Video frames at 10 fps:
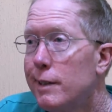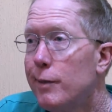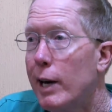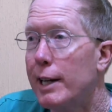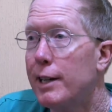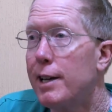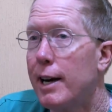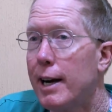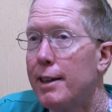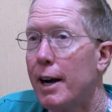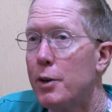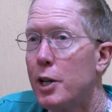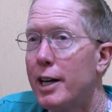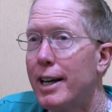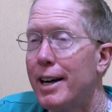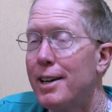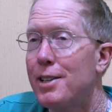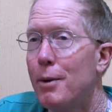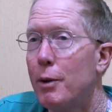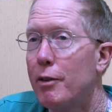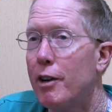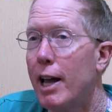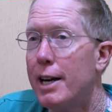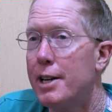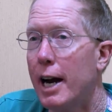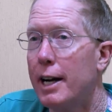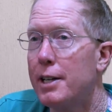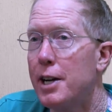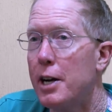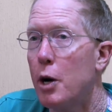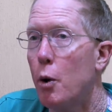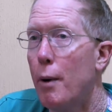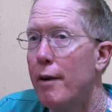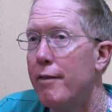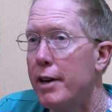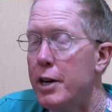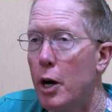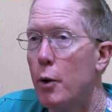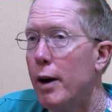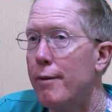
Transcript: when I looked at it, I thought I was going to get into something real high tech because I know about video,